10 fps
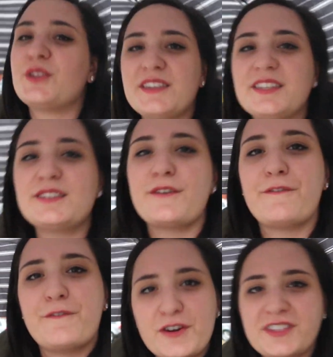So this is the
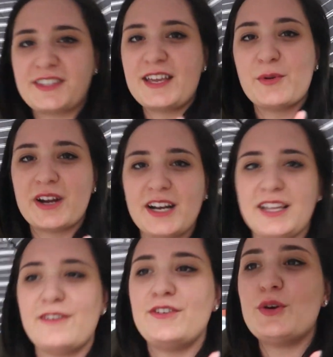first thing we're going to
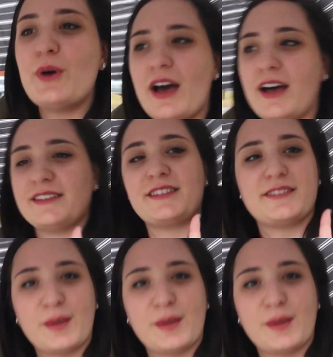give you as